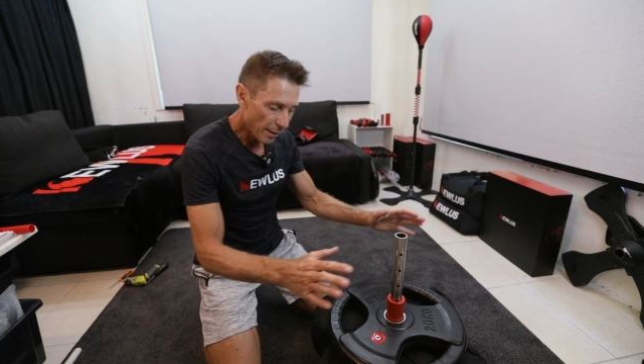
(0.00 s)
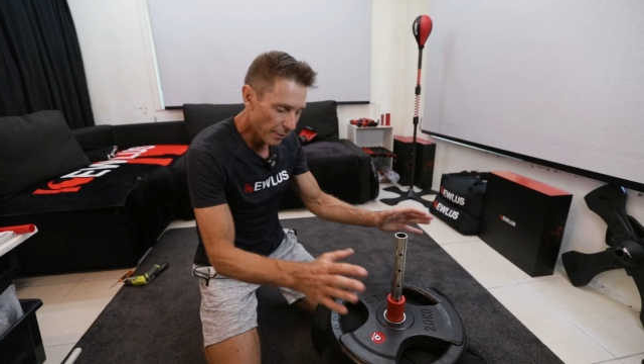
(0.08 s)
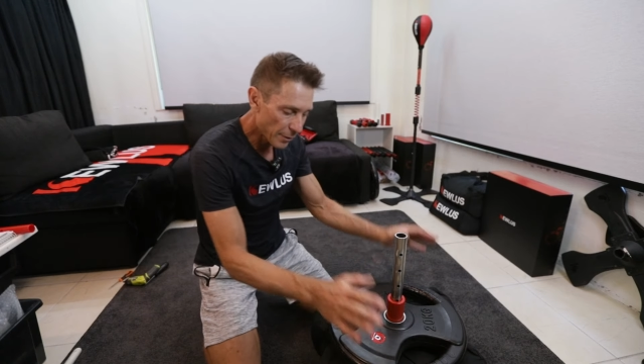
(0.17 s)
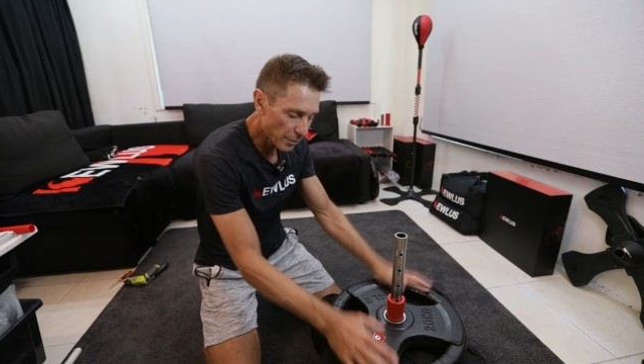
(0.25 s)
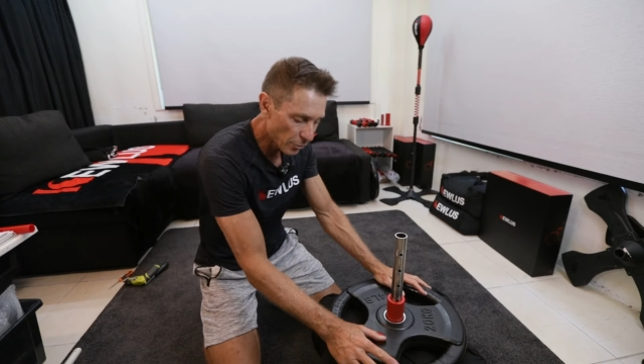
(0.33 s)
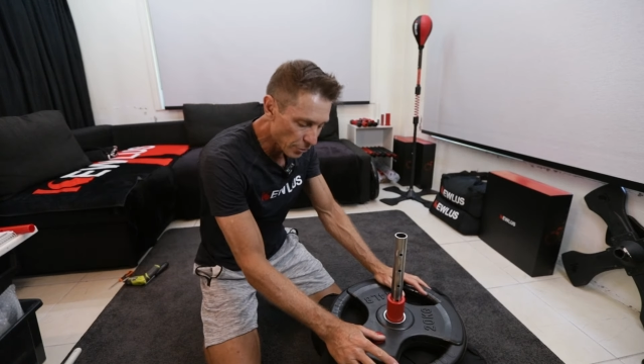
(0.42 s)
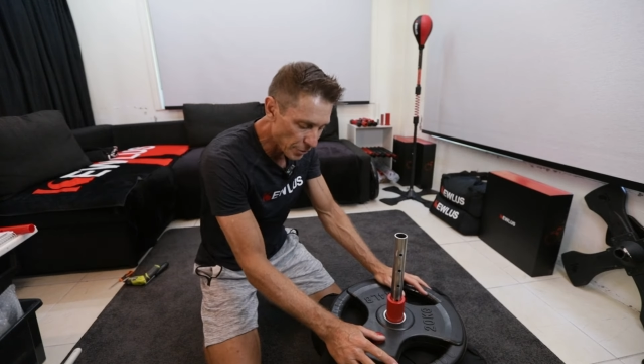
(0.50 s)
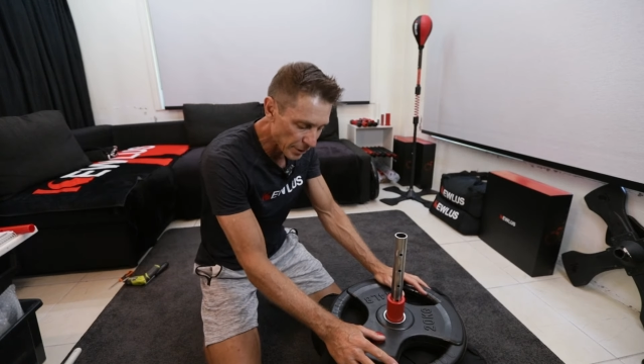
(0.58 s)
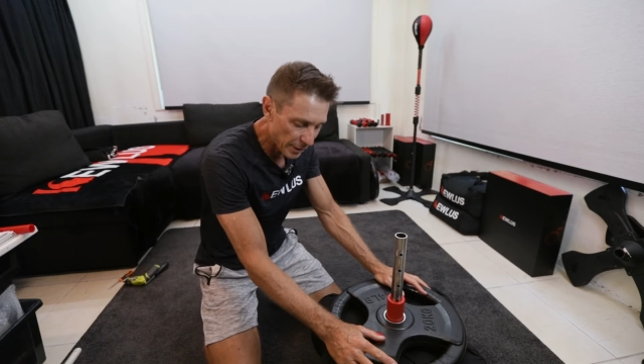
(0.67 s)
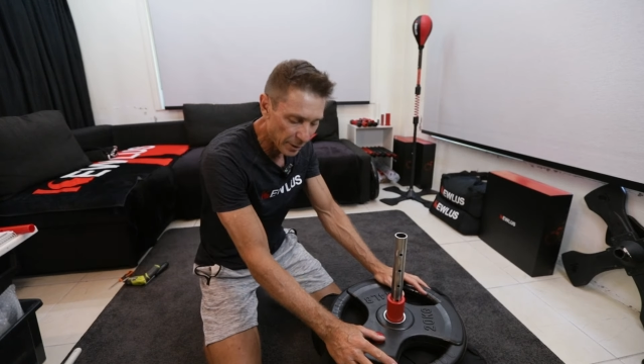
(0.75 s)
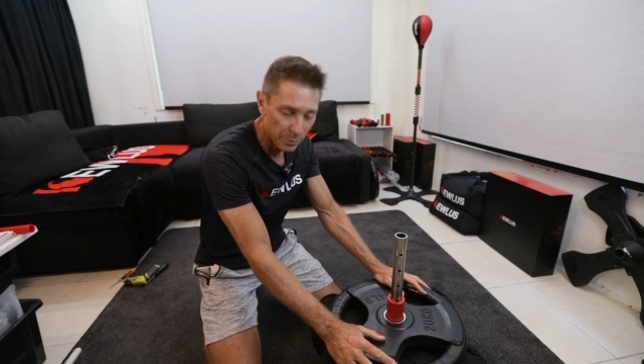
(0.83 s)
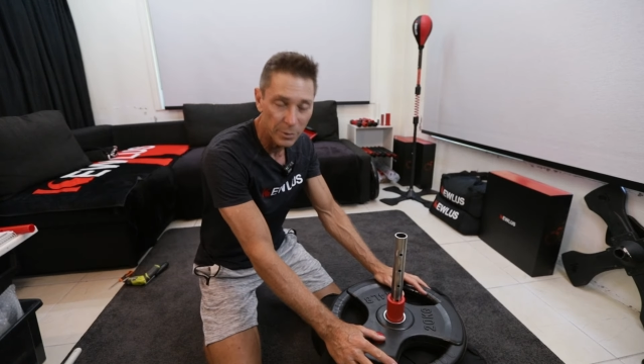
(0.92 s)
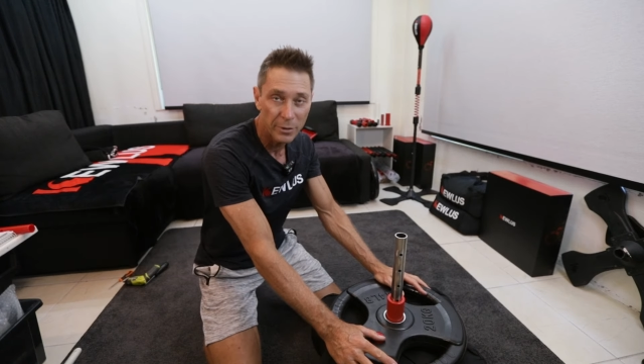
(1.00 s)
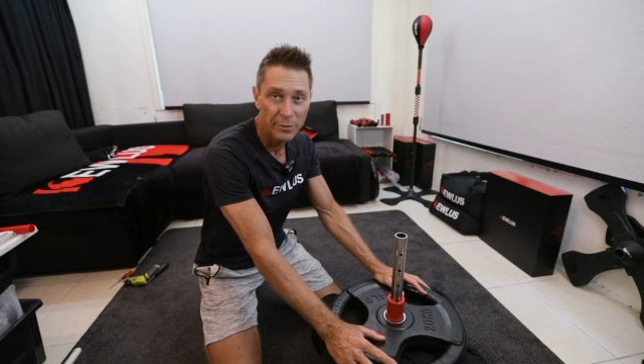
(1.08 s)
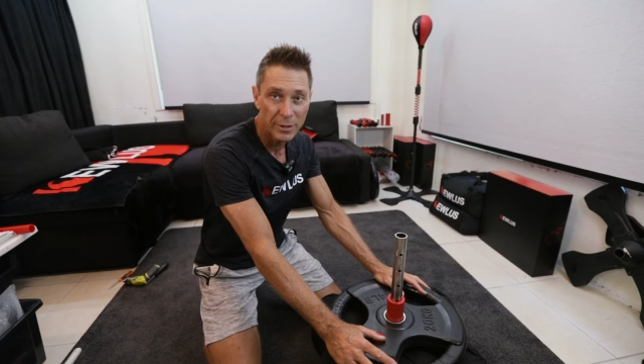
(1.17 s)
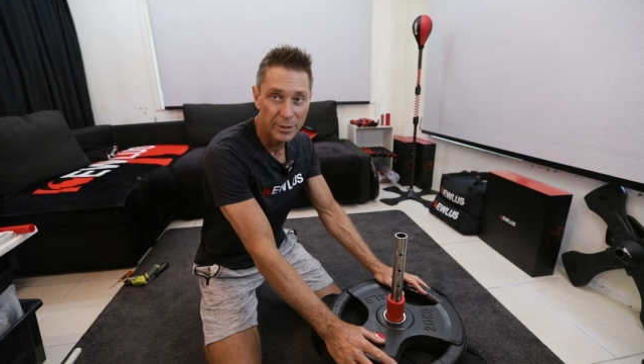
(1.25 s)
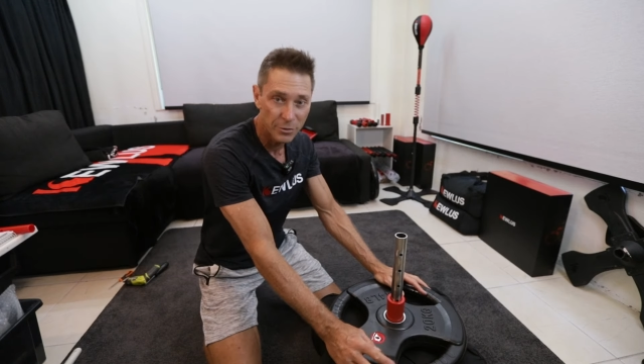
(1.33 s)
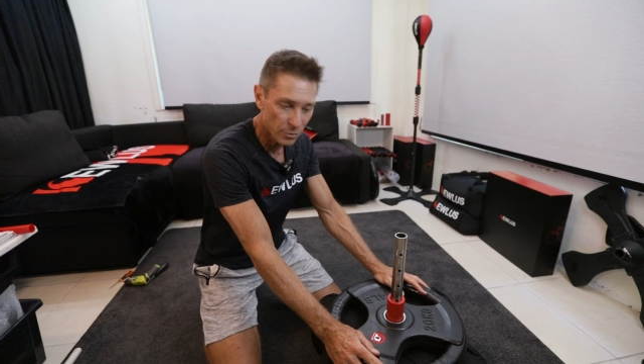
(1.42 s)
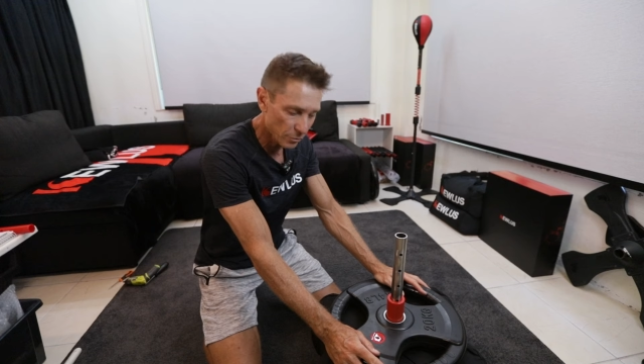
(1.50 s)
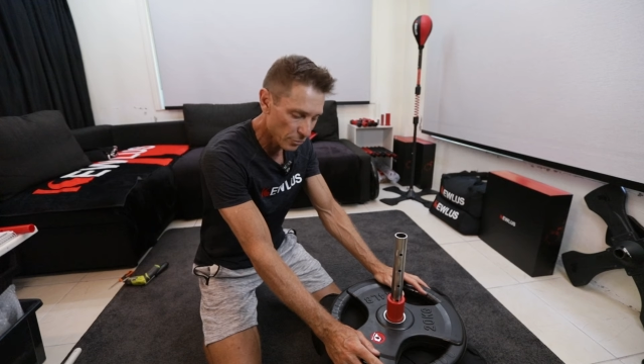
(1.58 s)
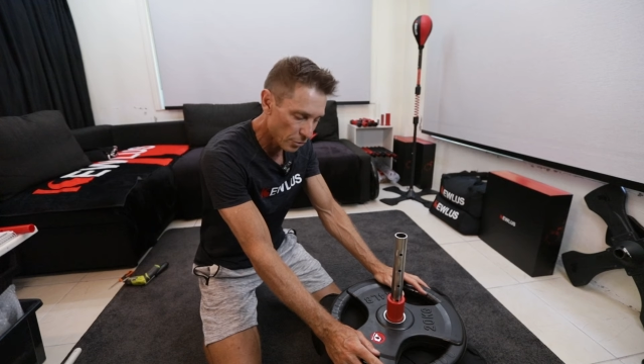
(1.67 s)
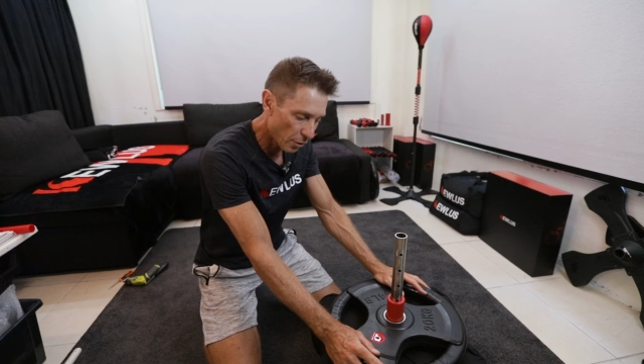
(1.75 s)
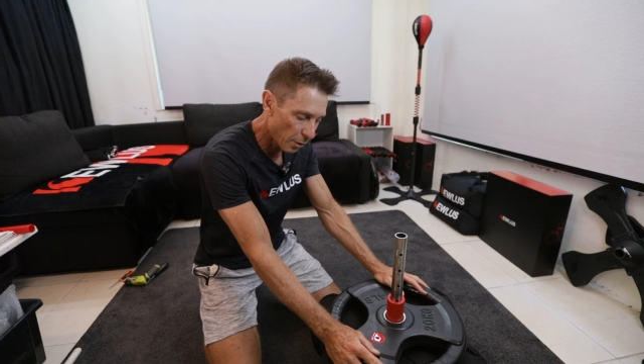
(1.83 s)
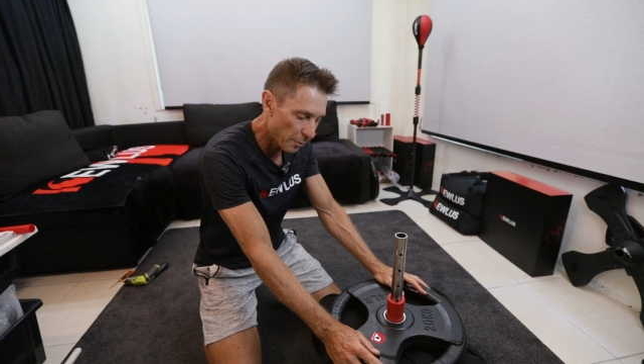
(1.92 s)
and then use a couple of these on
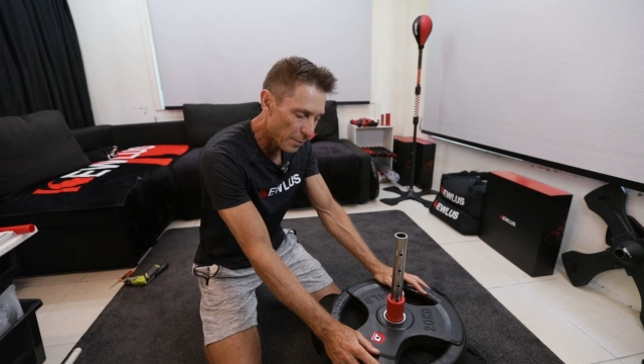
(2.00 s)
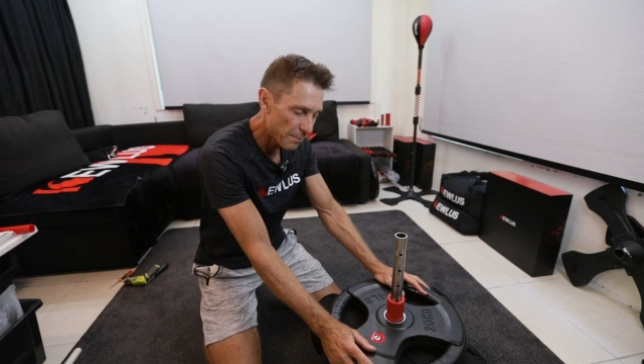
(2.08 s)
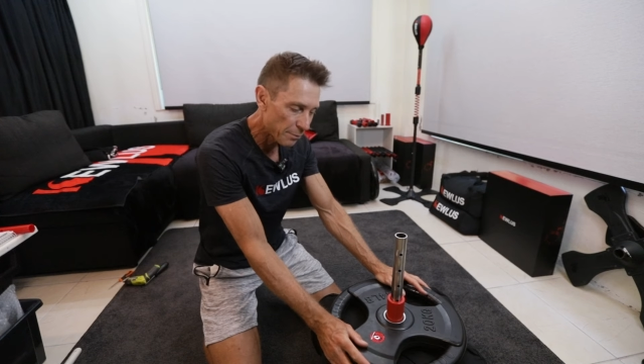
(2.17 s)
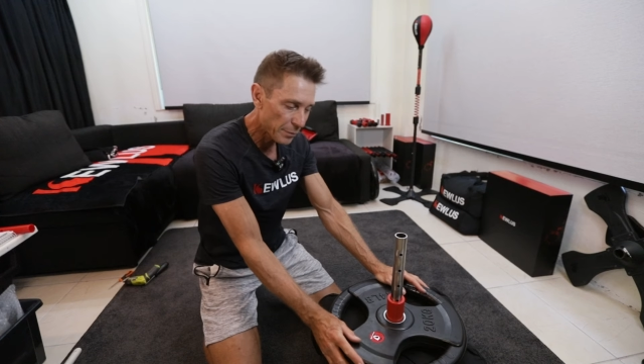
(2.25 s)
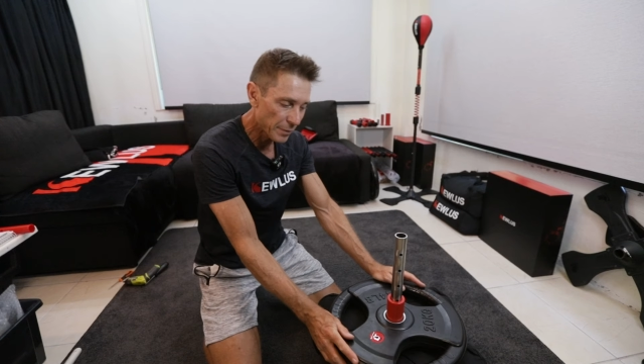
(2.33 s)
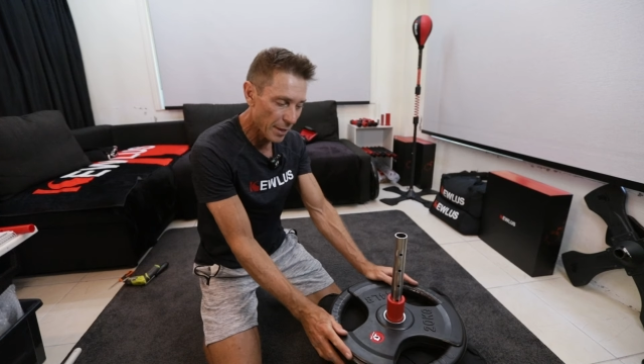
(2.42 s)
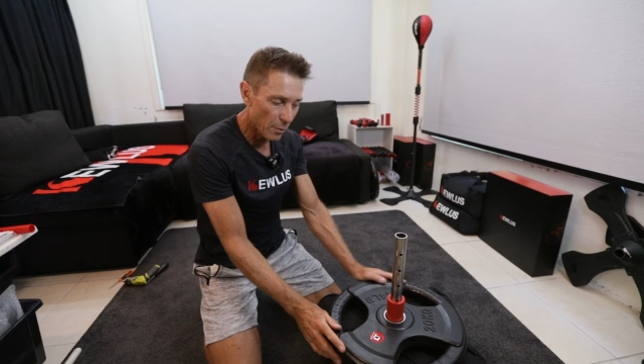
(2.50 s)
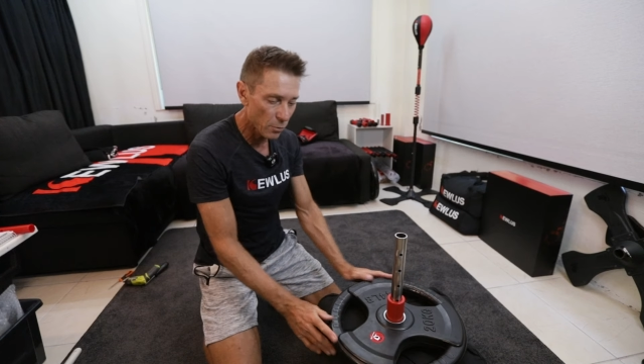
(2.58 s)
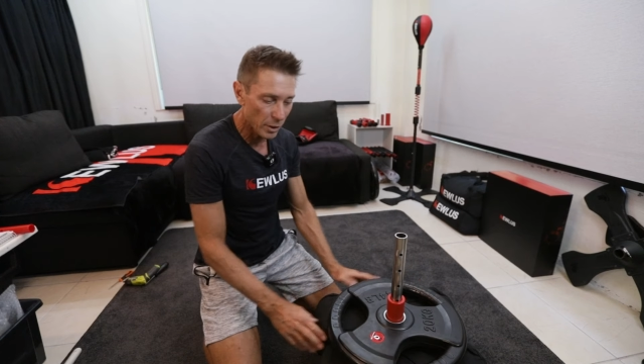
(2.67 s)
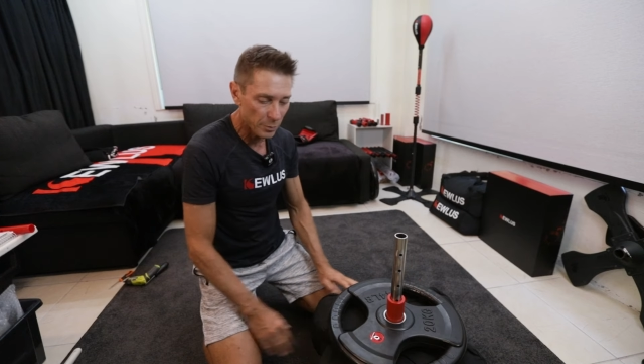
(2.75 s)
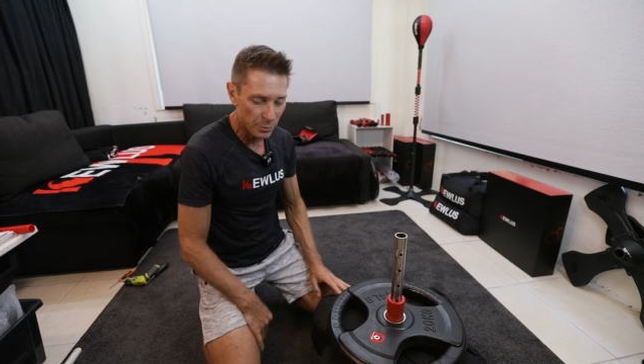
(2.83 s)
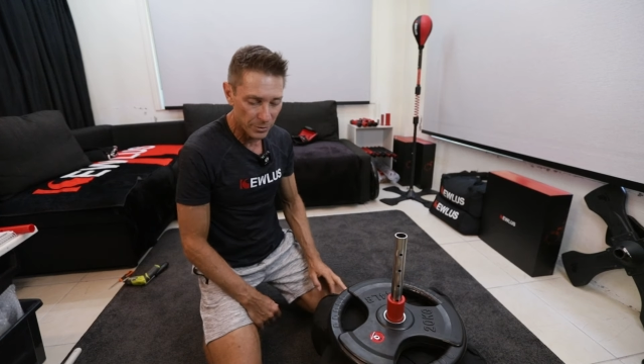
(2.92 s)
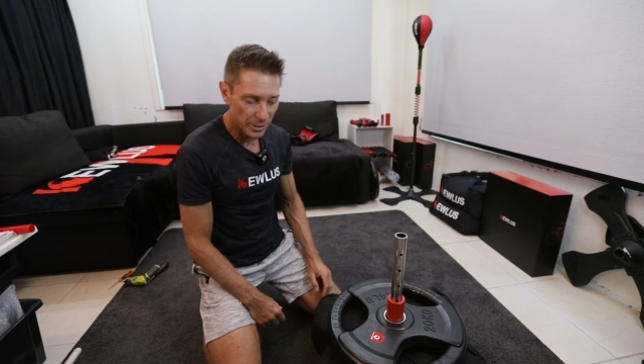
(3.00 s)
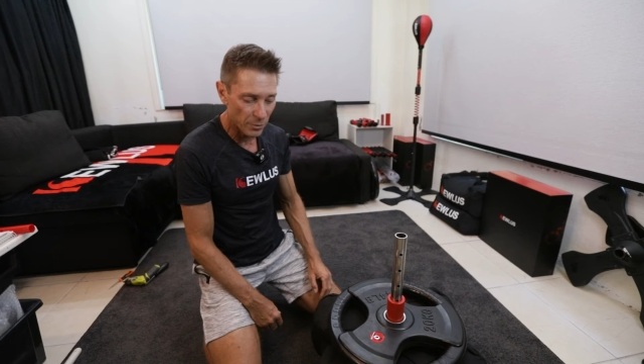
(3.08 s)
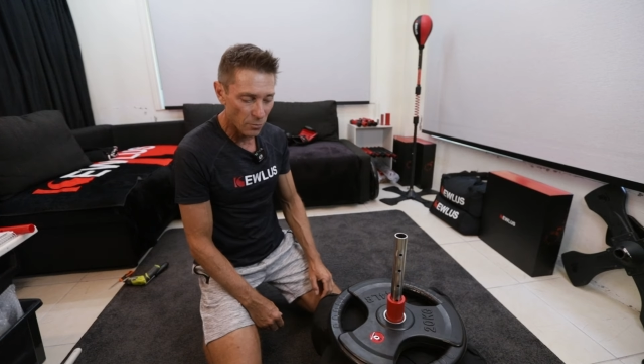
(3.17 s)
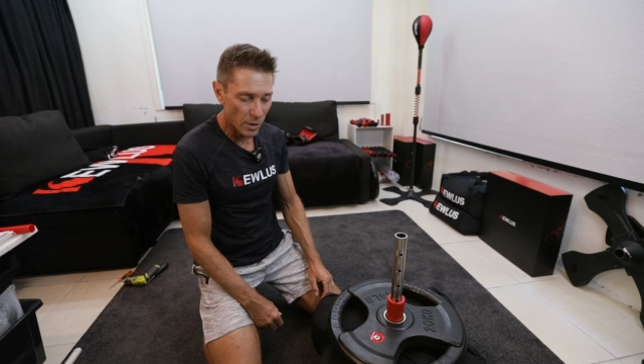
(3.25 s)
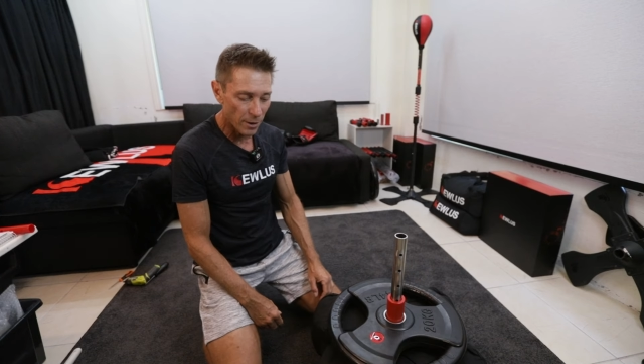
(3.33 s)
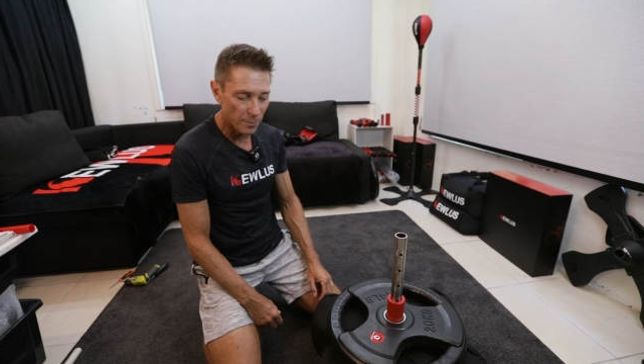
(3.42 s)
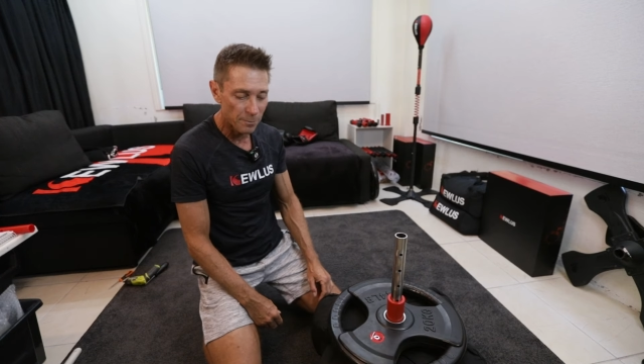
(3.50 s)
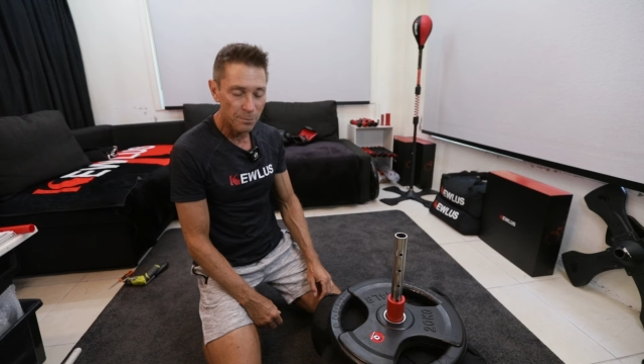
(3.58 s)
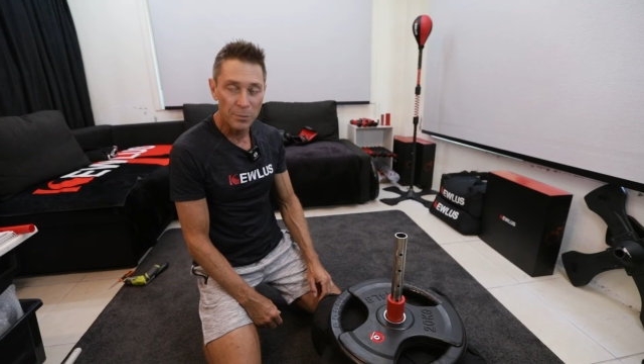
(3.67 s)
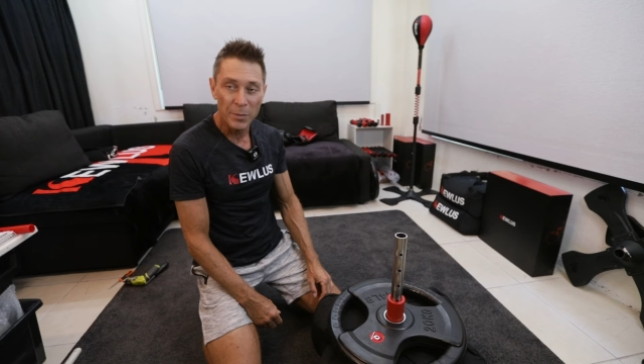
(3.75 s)
top. And they work pretty well.